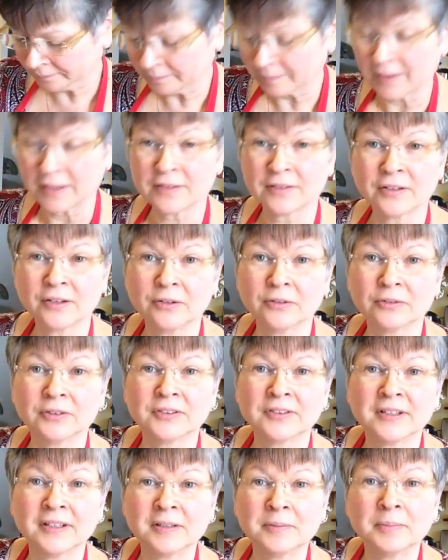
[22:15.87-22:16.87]
So
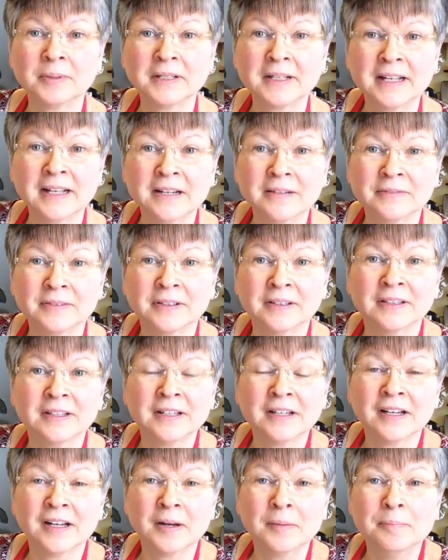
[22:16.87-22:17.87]
does anybody have a
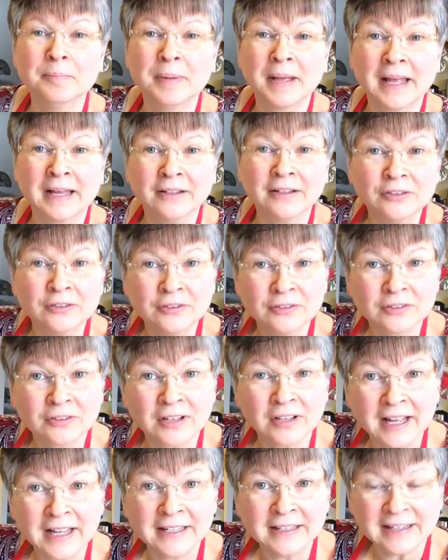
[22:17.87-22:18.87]
bad news
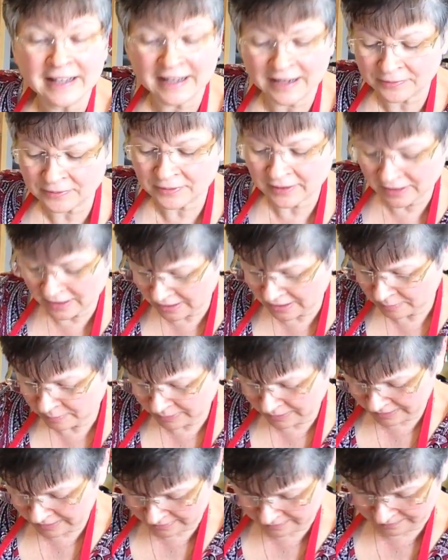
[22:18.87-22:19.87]
line after the
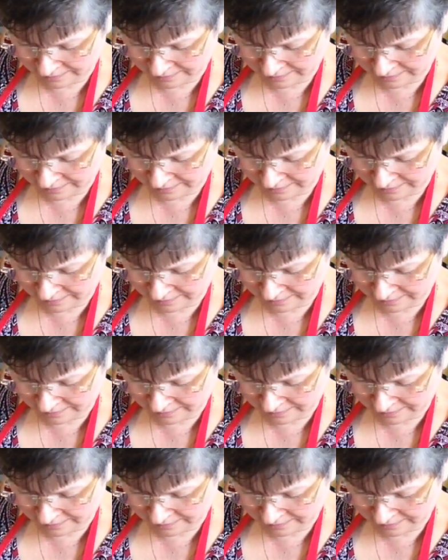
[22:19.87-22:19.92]
eggplant?